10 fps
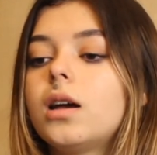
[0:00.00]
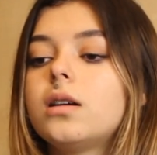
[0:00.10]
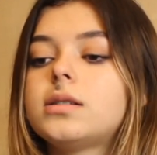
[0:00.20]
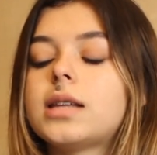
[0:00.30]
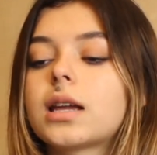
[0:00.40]

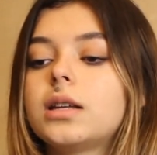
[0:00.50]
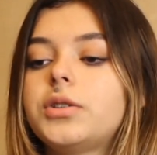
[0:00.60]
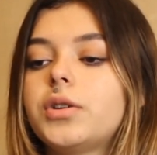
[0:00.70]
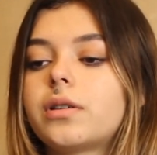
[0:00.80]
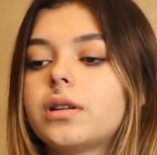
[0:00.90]
Staking
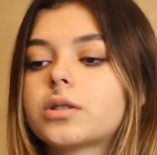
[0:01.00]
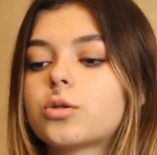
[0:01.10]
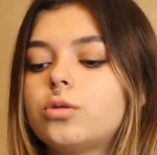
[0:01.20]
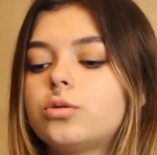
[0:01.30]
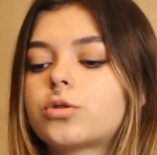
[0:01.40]
TRX
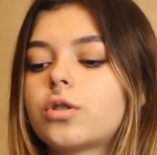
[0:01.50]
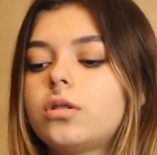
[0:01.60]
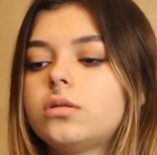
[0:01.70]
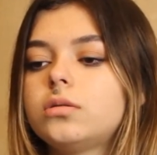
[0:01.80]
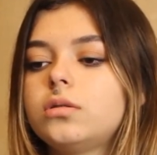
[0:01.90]
on
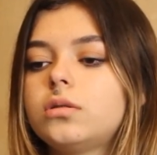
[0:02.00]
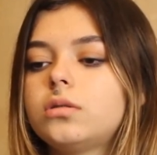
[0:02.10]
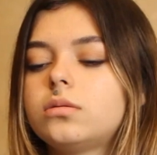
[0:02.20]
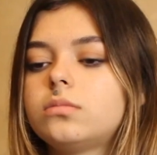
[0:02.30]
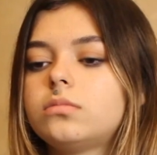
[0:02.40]

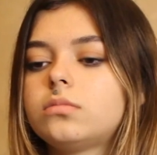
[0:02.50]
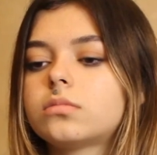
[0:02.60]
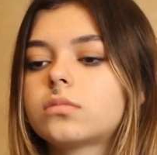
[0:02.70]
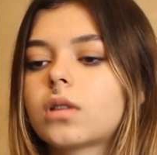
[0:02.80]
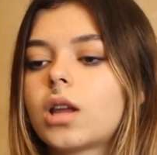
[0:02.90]
Tron.
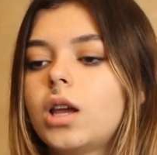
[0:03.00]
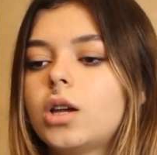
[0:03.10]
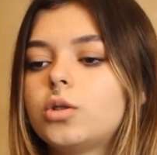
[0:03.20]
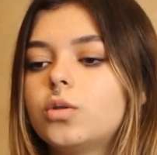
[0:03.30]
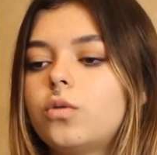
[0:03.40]

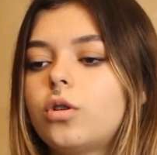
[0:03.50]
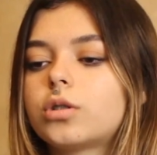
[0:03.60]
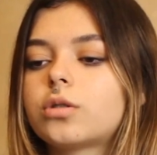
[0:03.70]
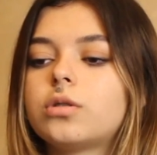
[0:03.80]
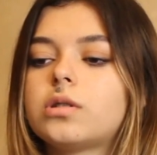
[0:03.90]
To
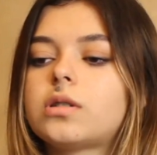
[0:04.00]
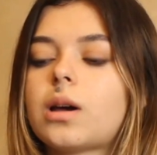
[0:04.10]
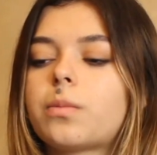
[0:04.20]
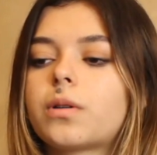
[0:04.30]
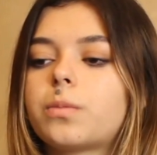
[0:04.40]
vote on
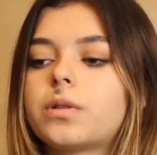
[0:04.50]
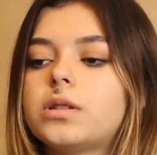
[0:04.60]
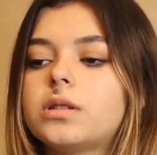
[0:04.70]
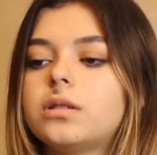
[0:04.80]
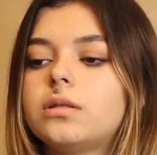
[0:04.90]

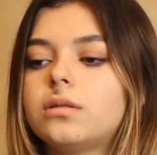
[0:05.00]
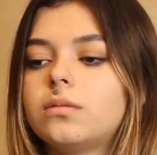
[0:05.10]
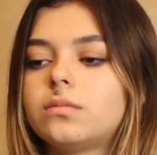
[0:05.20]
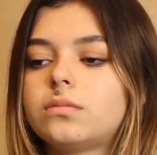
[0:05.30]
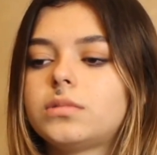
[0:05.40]

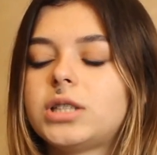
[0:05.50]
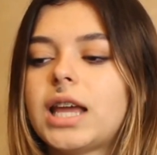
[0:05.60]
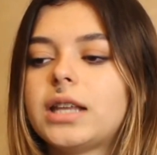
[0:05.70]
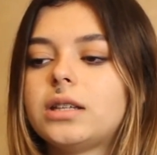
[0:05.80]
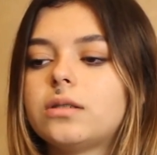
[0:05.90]

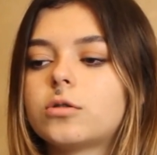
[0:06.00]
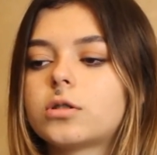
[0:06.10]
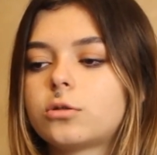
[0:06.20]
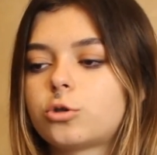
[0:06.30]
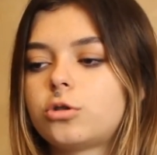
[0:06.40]

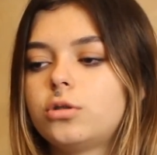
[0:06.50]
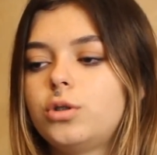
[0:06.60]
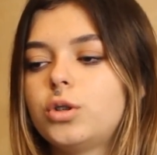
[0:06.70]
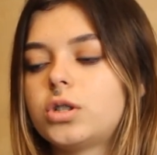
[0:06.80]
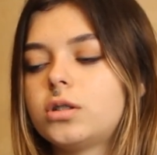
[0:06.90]
super-representatives, Tron
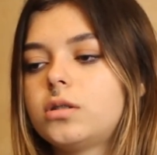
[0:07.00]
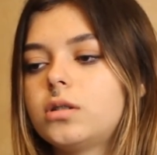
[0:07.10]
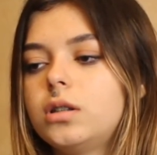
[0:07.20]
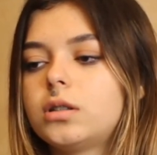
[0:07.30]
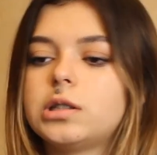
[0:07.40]
users
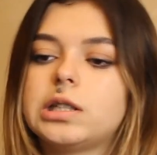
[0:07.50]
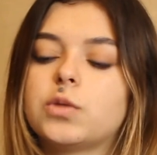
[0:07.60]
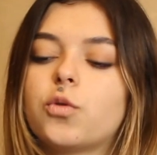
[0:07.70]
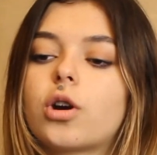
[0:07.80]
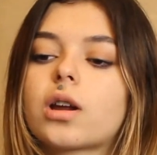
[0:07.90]
need a
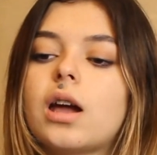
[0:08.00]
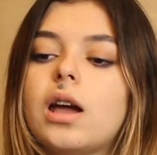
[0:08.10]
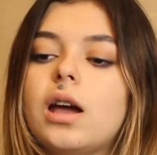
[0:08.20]
network